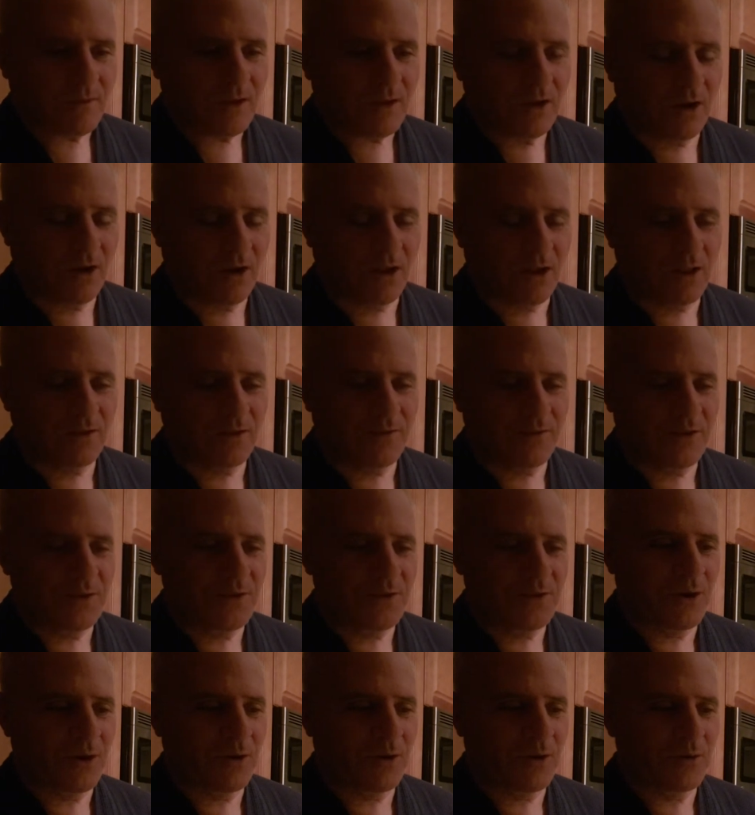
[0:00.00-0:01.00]
all of you
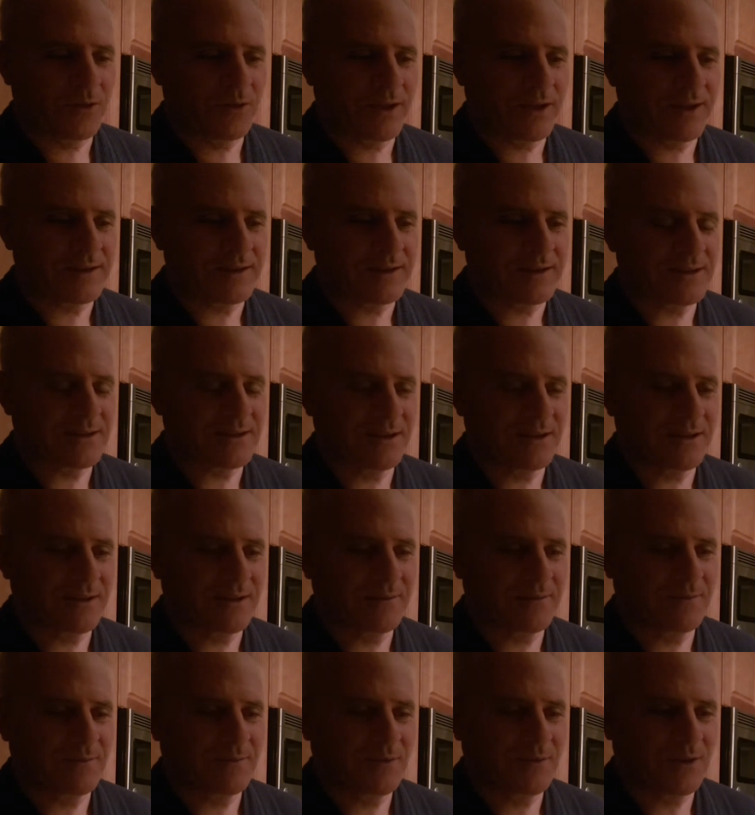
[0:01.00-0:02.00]
know that
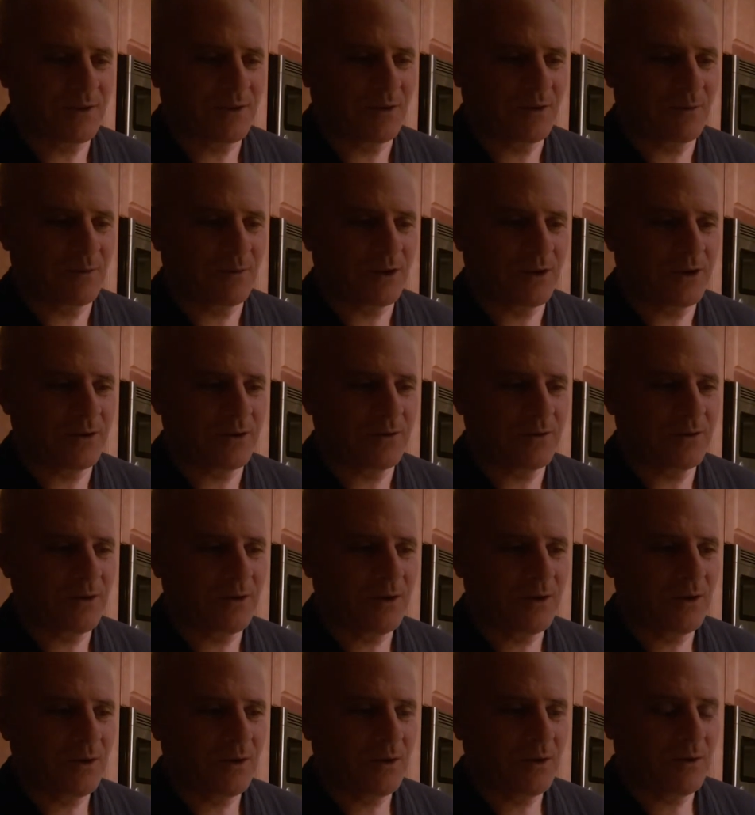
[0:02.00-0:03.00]

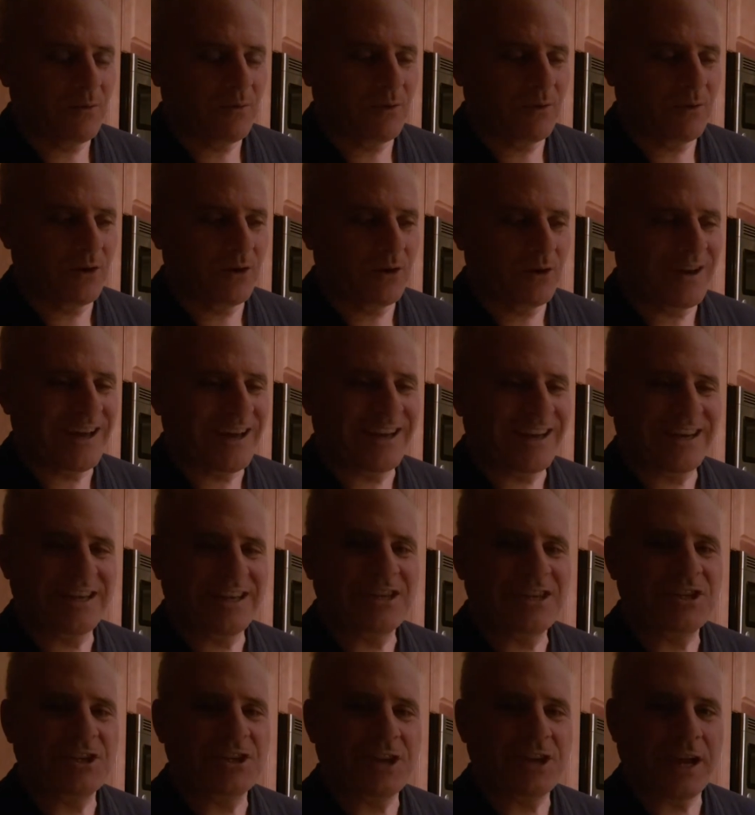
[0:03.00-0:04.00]
when you're not in
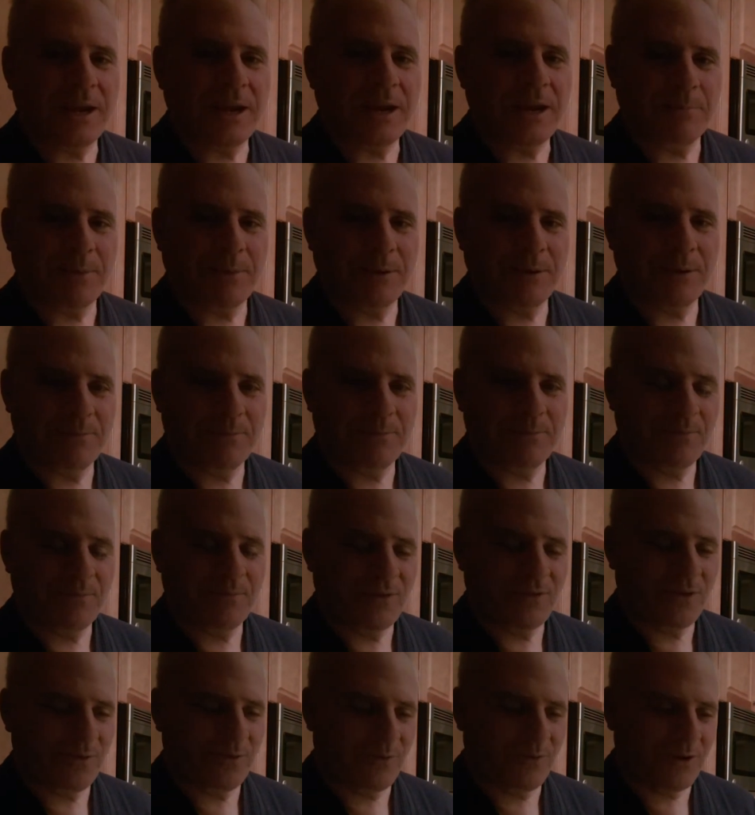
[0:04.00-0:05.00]
shape,
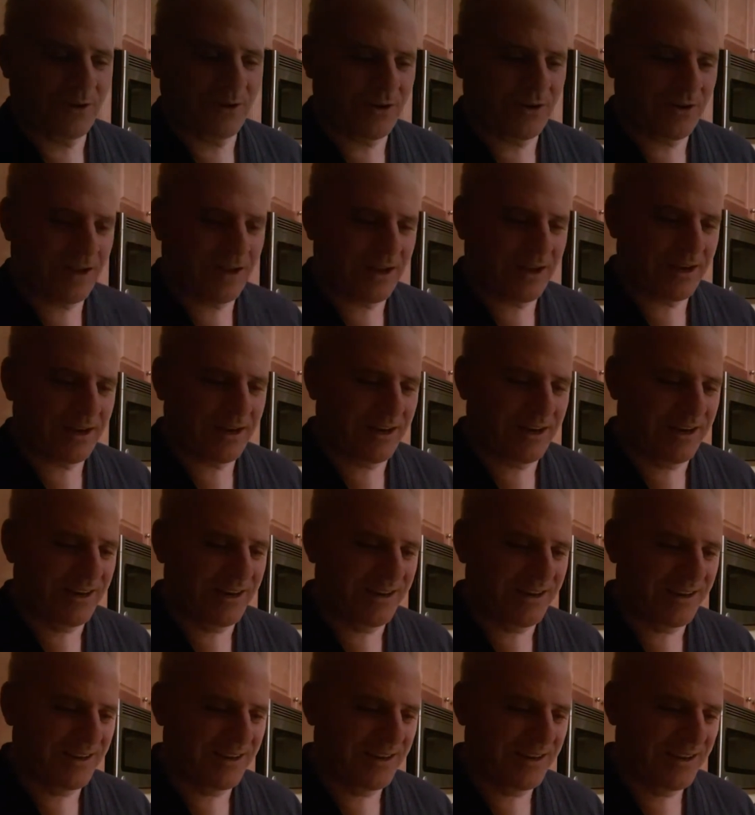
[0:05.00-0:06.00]
when you're not in,
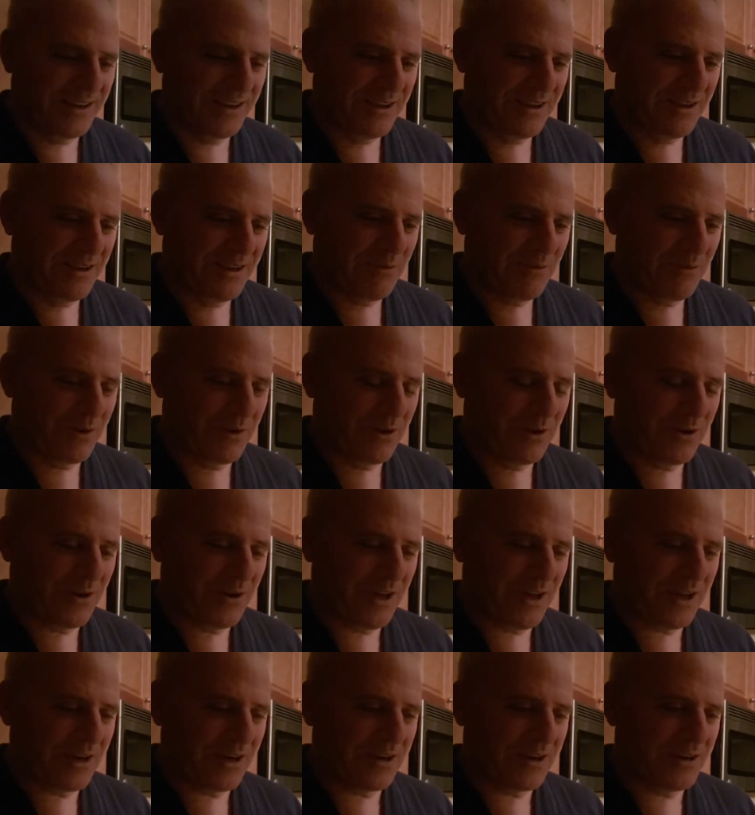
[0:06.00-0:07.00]
when you're
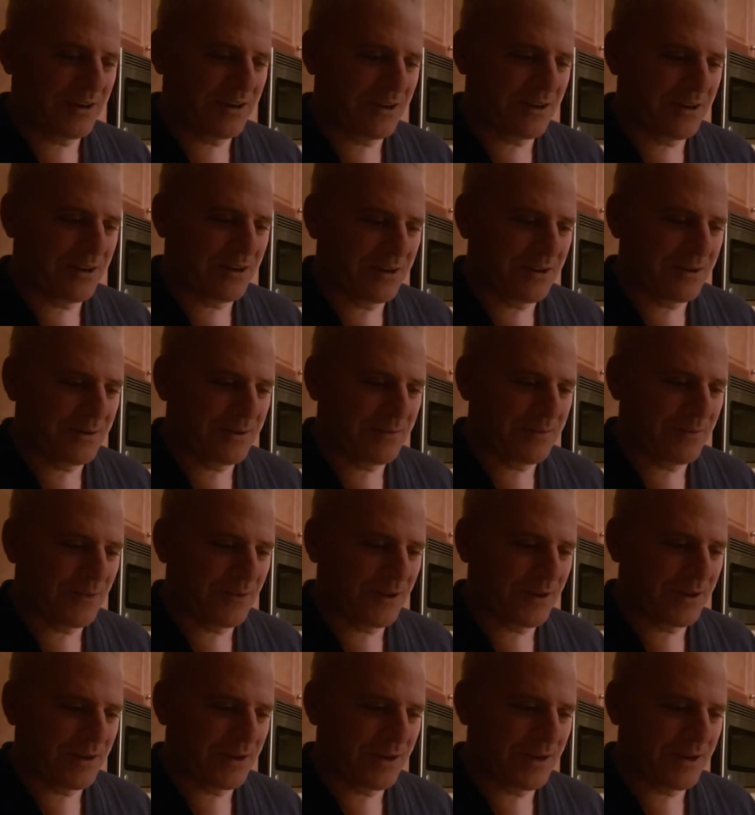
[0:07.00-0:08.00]
not in
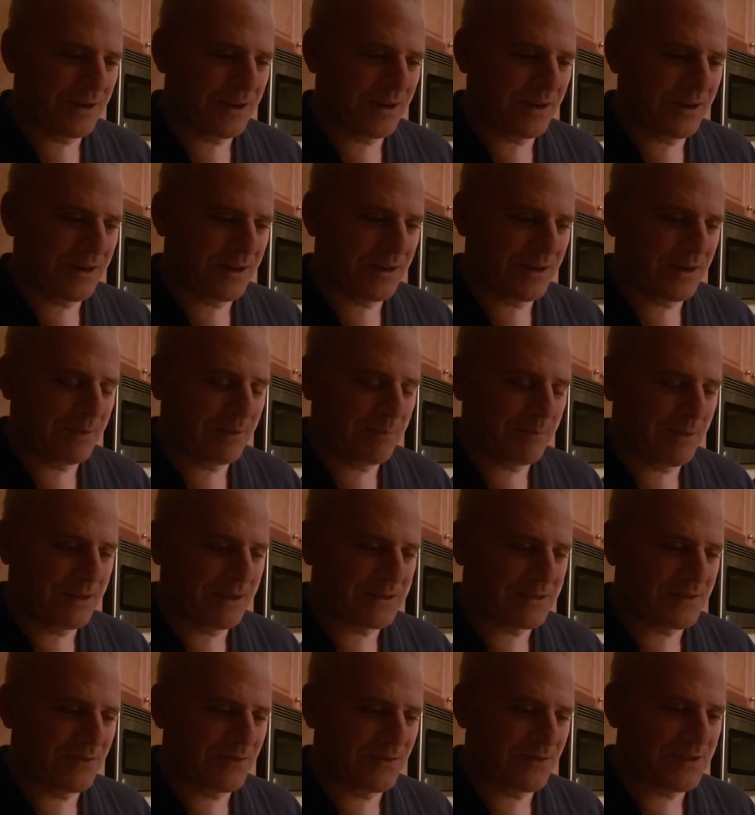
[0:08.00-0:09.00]
the
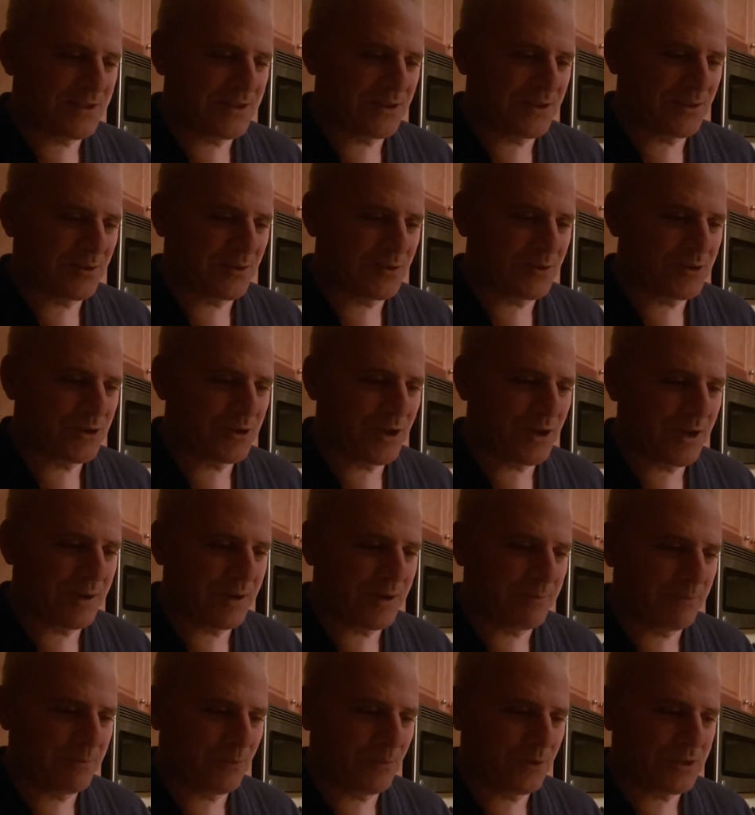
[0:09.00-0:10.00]
best physical
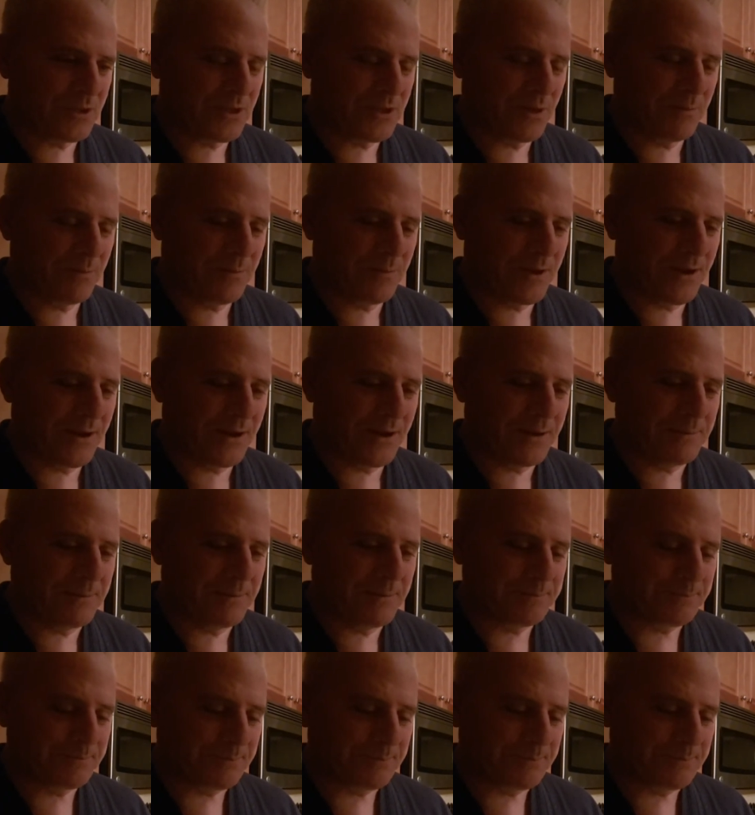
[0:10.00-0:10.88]
shape, which I'm not,